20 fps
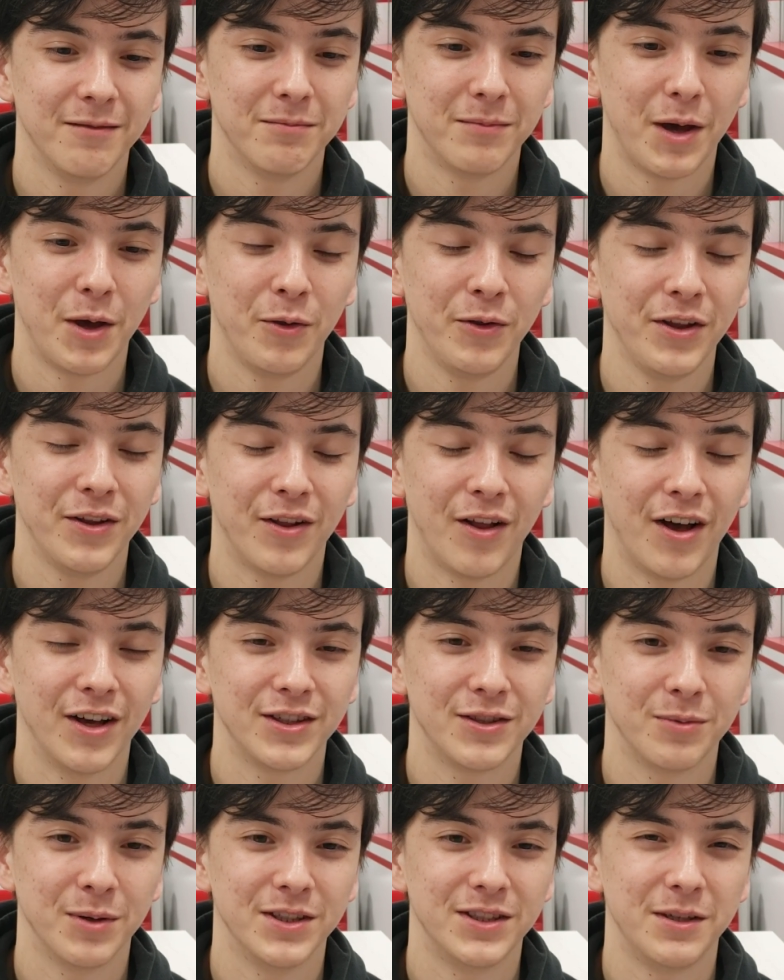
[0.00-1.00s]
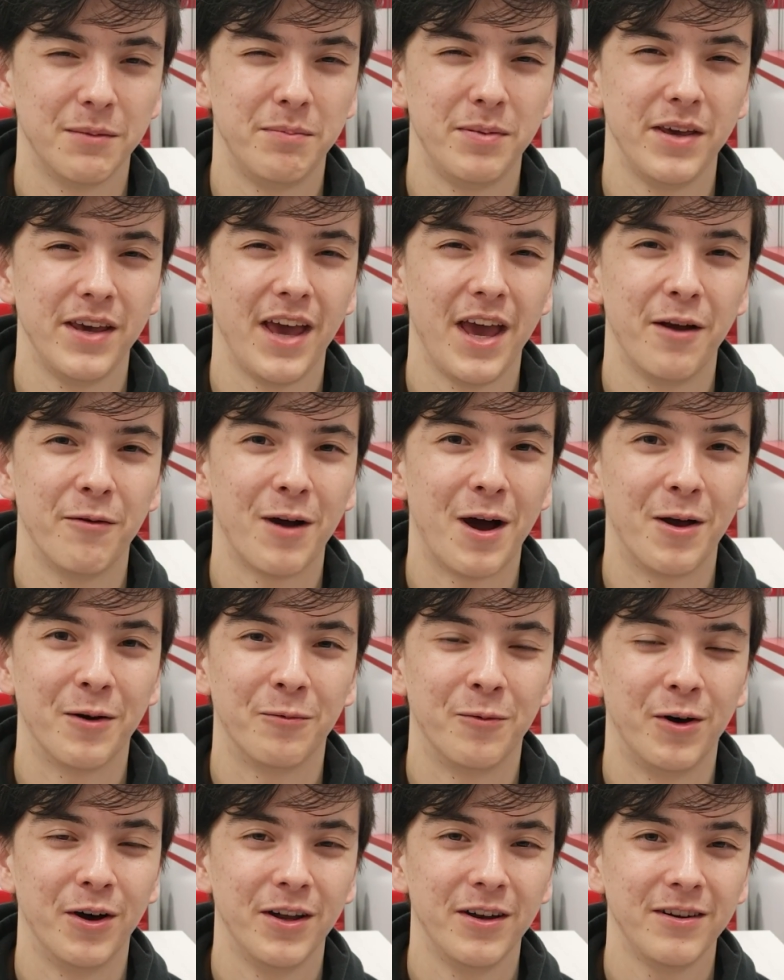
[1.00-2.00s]
My only loss was to BA
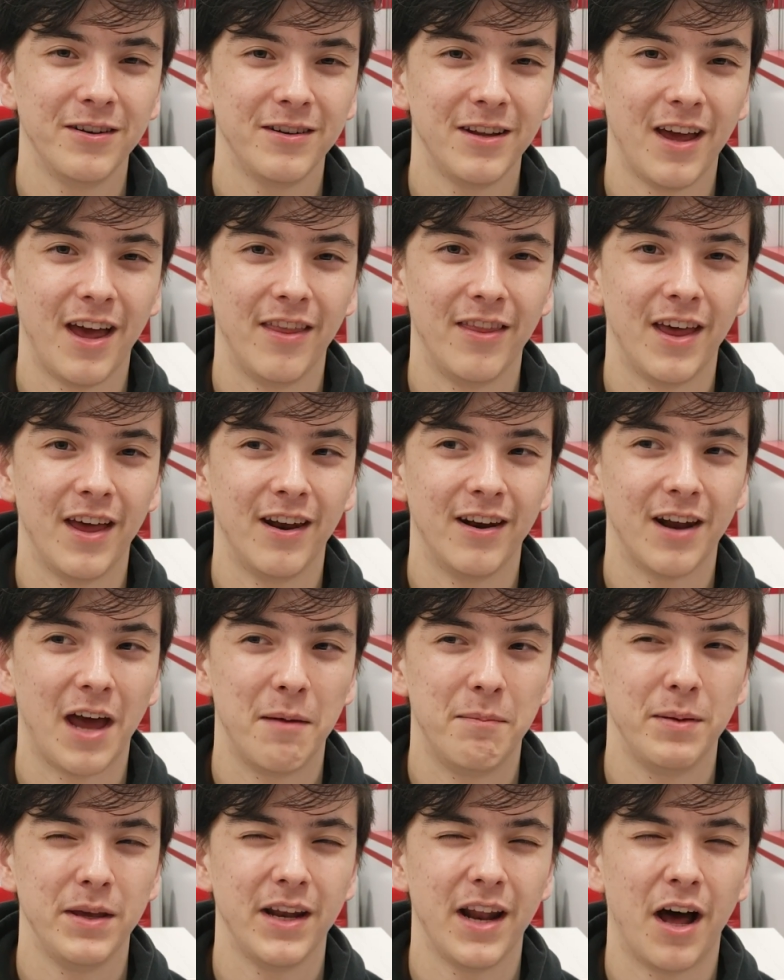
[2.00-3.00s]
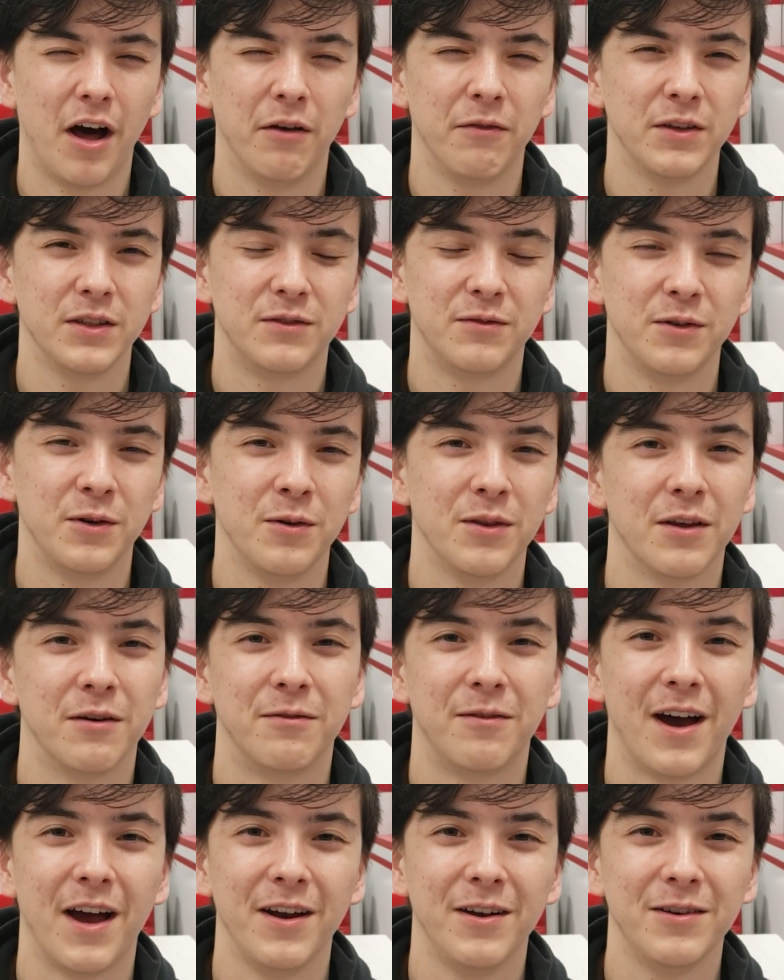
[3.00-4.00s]
round 1, and then I beat Elvis Vu in the
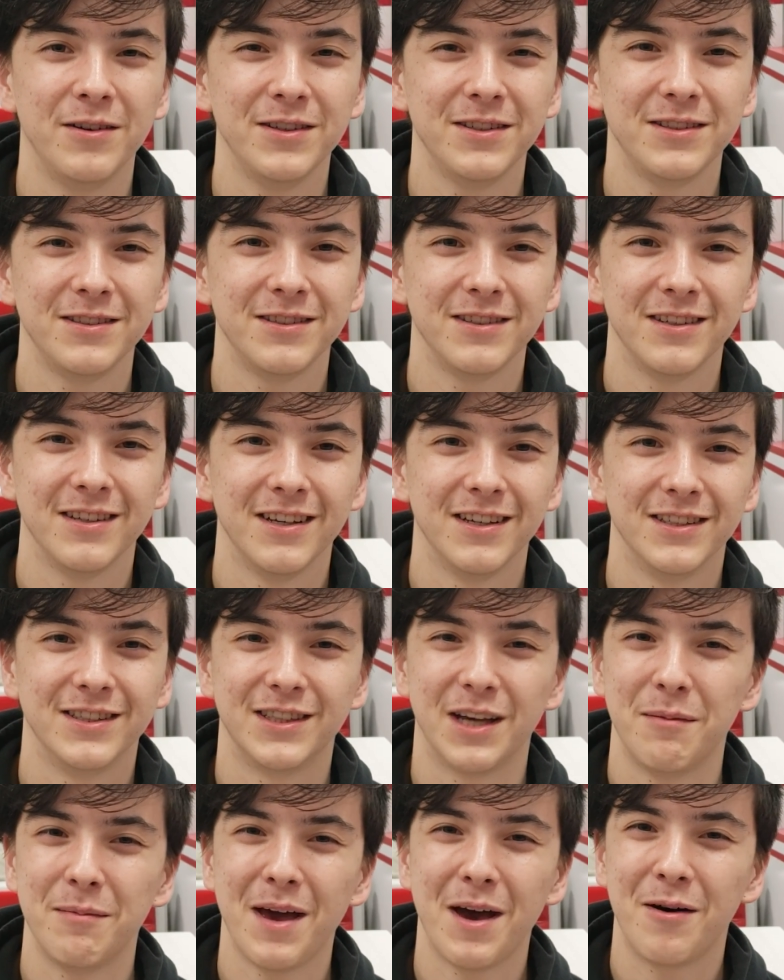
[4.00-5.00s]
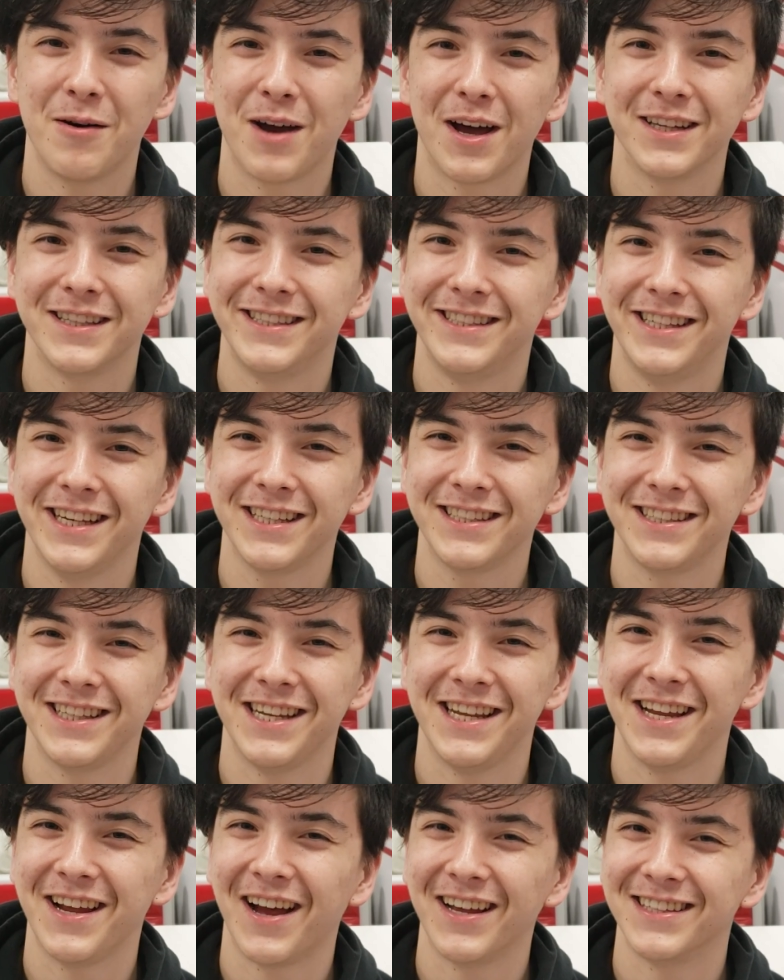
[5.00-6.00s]
finals. Somehow got 6th
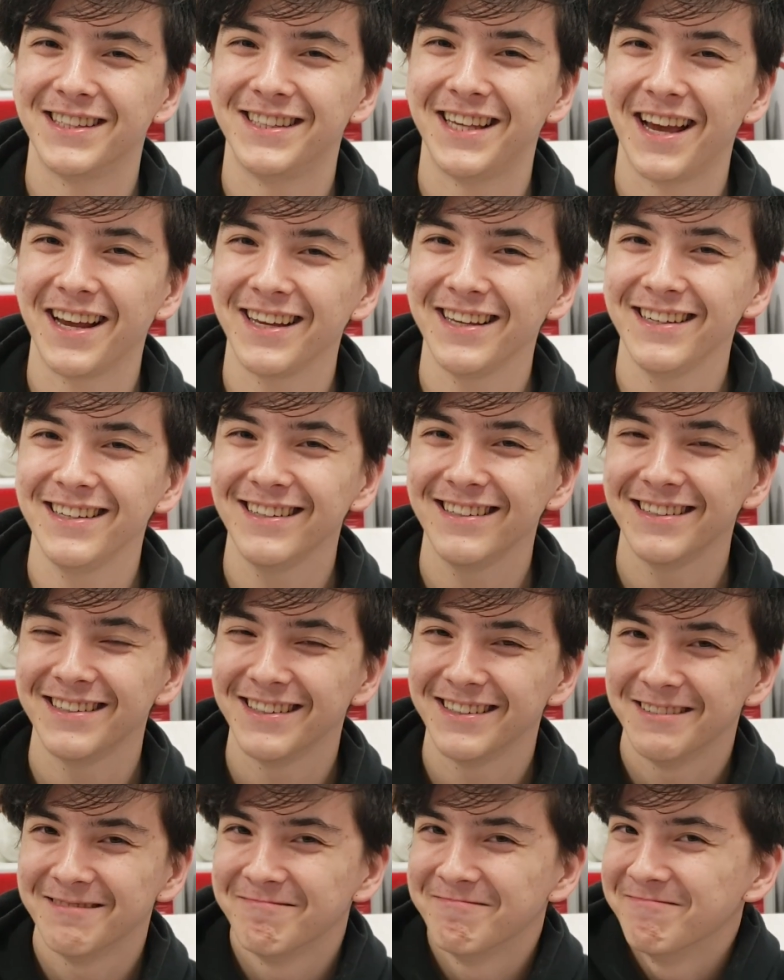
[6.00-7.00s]
and he got 2nd.